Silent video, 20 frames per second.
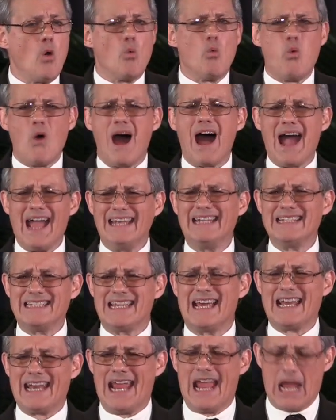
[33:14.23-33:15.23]
Why does
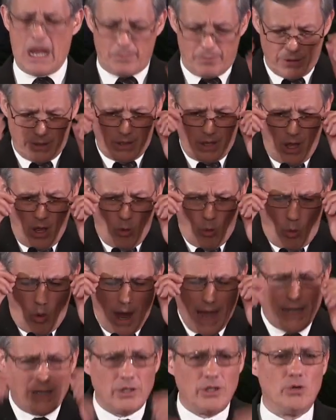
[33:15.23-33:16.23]
that happen?
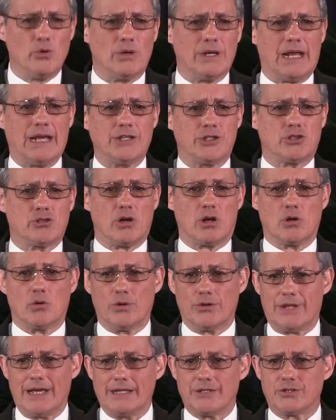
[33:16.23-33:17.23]
Why do you and I struggle
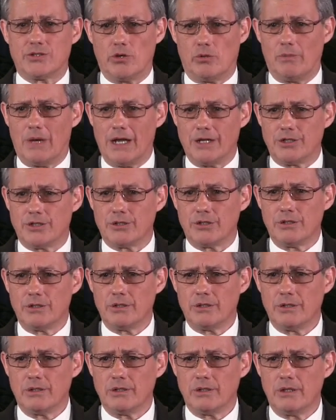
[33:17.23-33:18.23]
with that so much?
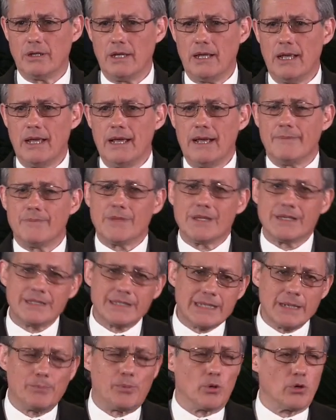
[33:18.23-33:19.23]

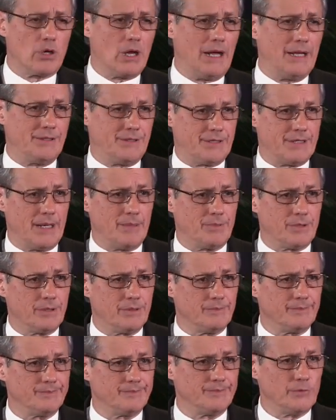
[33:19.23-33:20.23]
Simple concept.
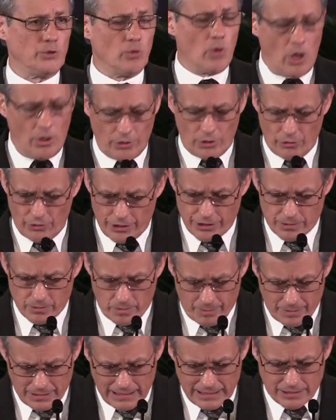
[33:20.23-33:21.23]
You all know this
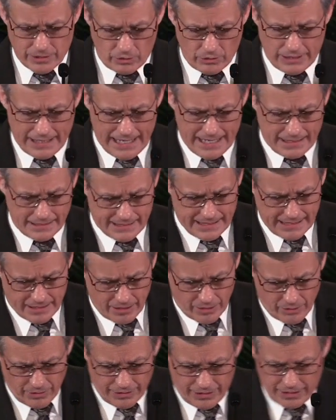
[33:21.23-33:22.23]
one, but let's look at it.
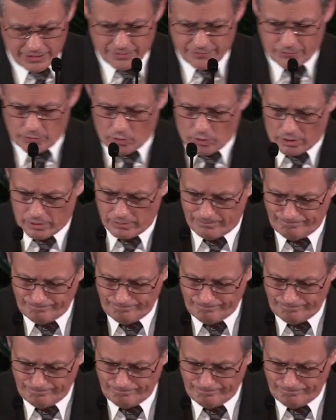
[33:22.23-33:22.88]
2 Corinthians 4.